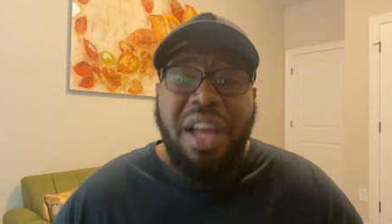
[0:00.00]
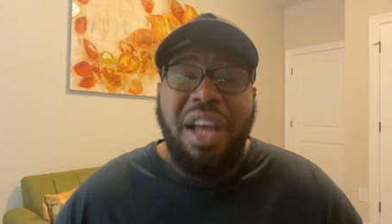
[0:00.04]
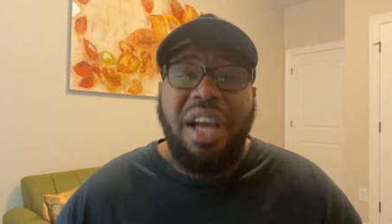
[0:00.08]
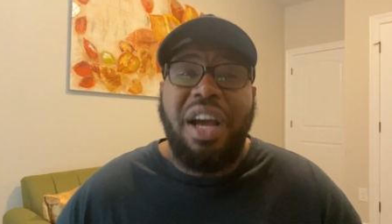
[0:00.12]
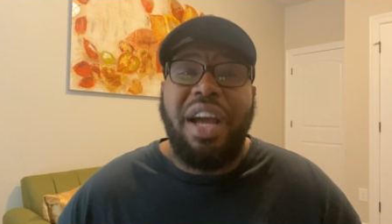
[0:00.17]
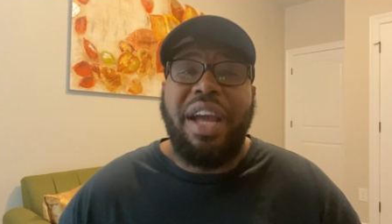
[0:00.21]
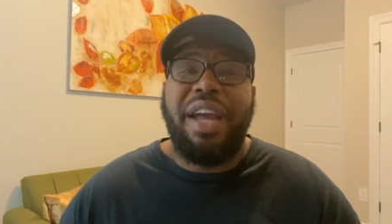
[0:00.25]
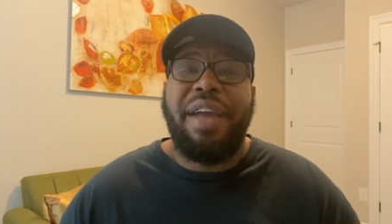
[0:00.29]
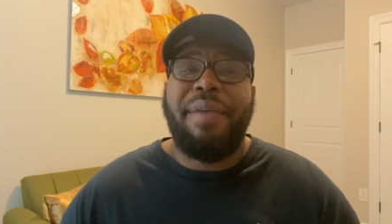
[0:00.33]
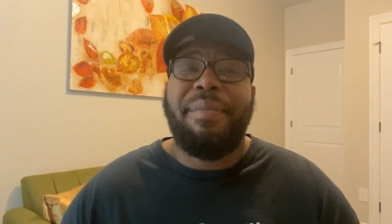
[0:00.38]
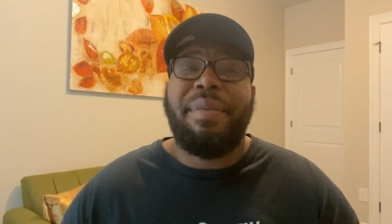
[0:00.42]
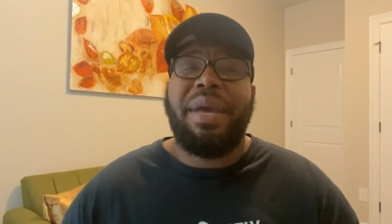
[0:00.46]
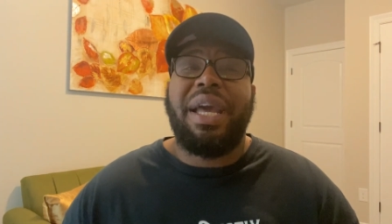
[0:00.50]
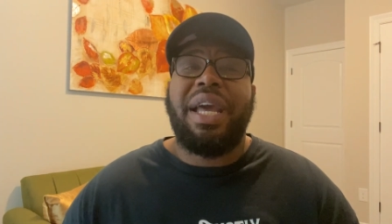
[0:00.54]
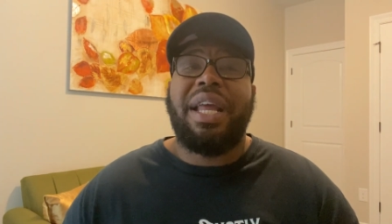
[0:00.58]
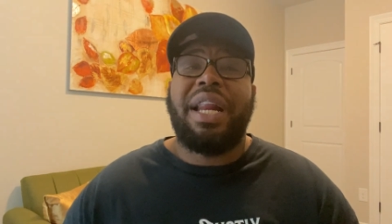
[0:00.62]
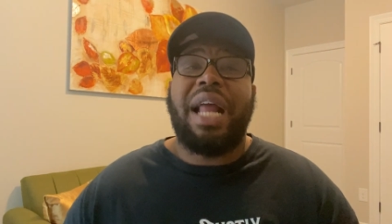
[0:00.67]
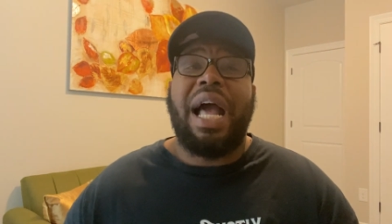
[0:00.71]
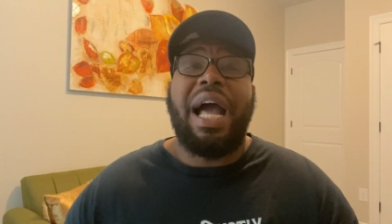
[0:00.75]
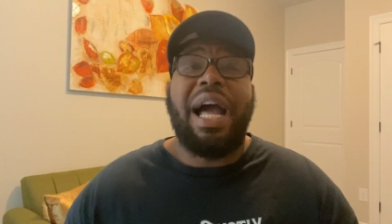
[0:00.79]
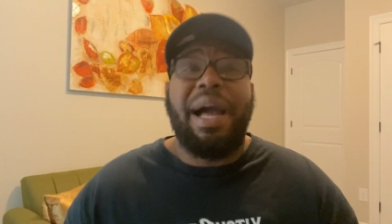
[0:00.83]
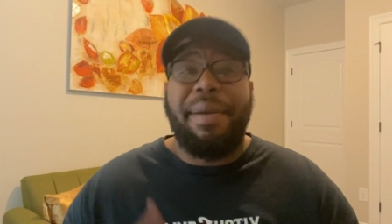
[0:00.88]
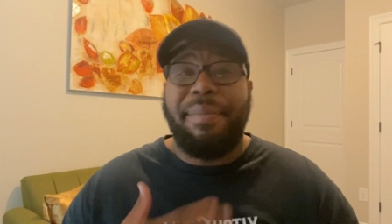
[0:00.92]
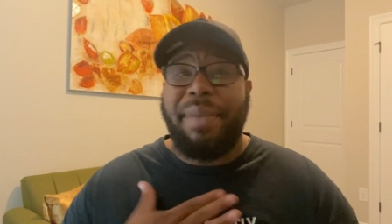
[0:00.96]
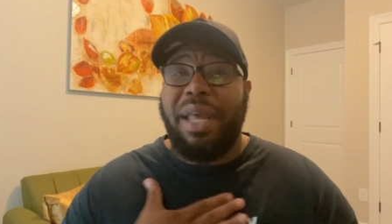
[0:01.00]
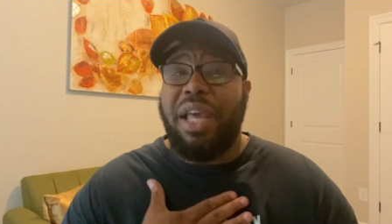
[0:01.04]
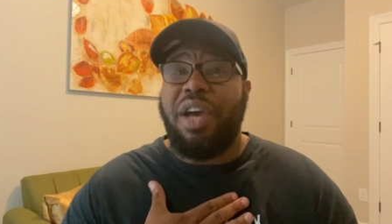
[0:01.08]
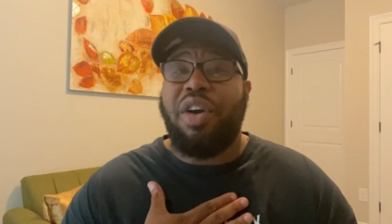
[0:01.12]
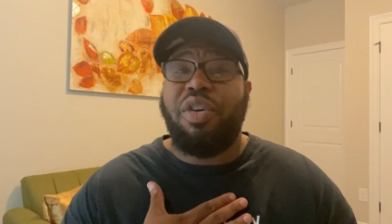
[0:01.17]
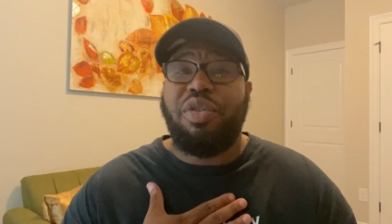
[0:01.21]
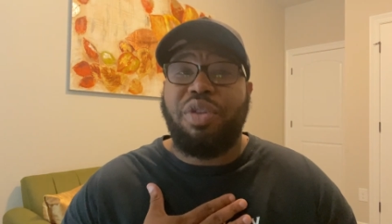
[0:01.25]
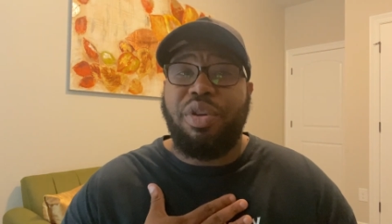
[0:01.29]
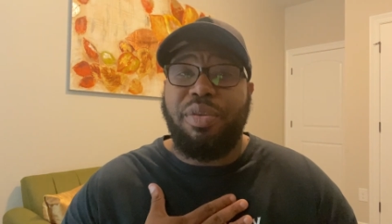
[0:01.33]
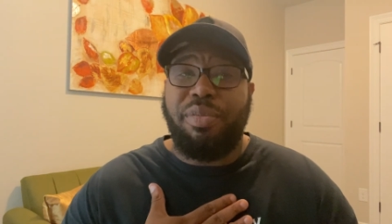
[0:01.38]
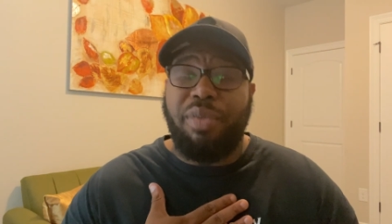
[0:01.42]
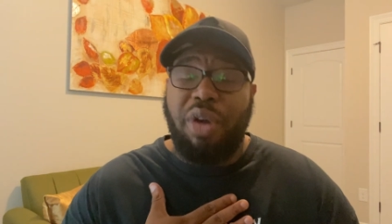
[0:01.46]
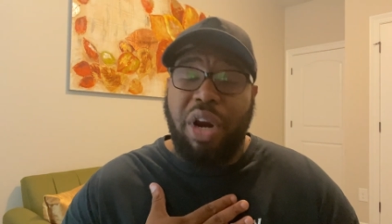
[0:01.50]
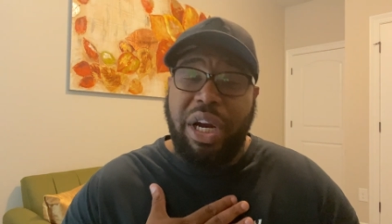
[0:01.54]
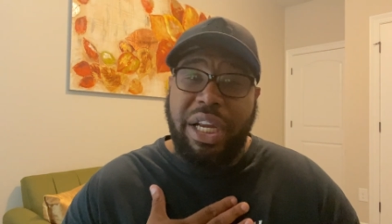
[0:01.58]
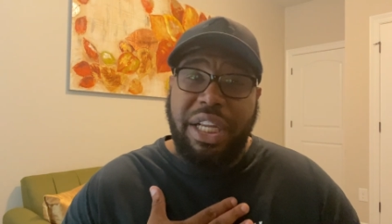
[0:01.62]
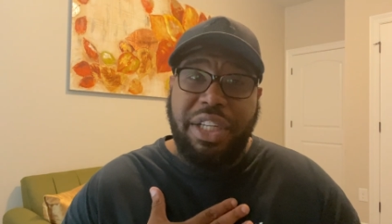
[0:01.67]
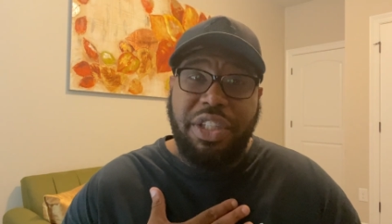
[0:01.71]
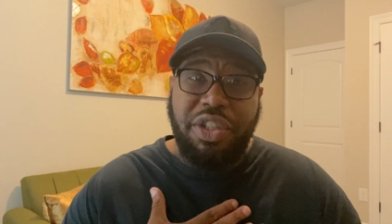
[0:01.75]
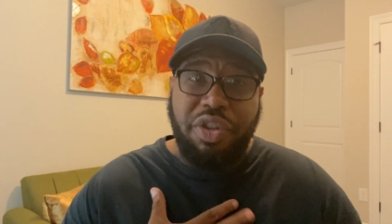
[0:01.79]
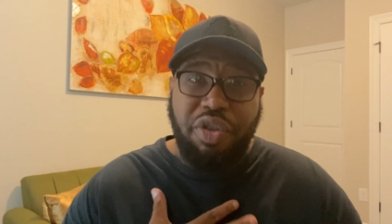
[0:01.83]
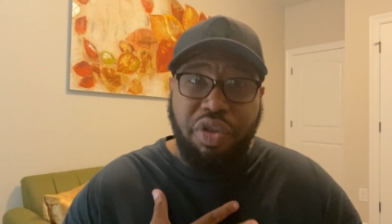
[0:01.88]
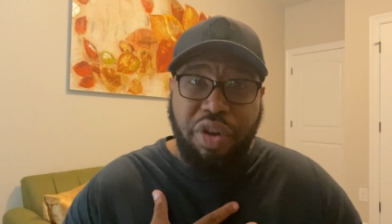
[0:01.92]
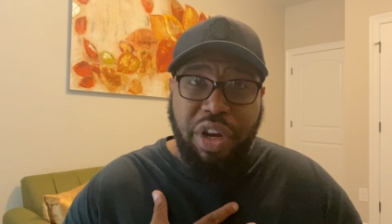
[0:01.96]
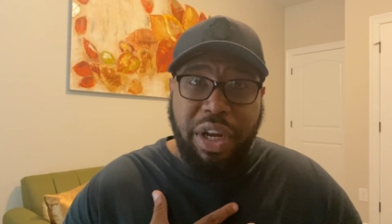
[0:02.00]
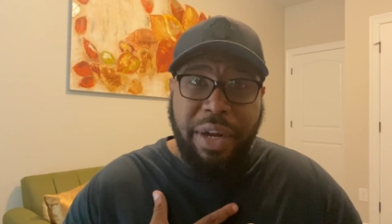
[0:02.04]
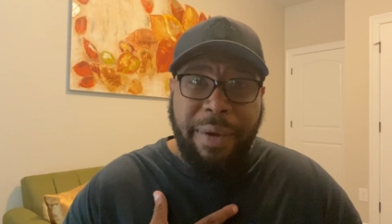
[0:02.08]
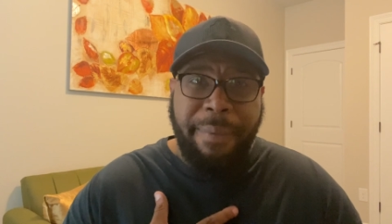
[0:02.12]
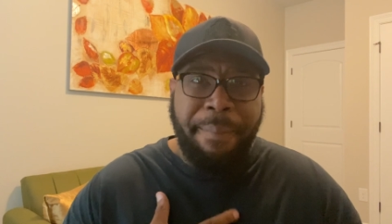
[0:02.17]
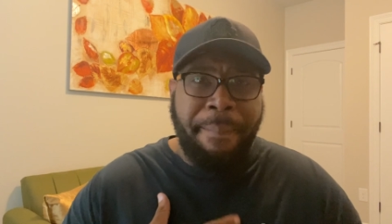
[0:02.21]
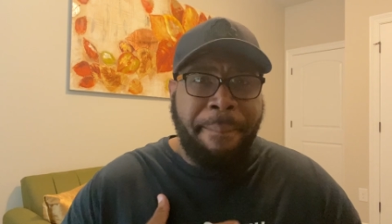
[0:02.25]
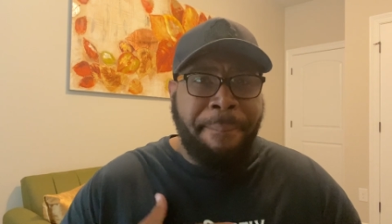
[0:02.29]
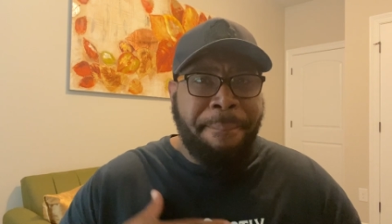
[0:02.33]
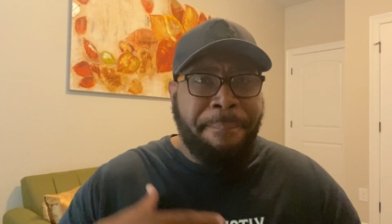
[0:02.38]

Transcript: Amen. I'm Elder Marcus Green.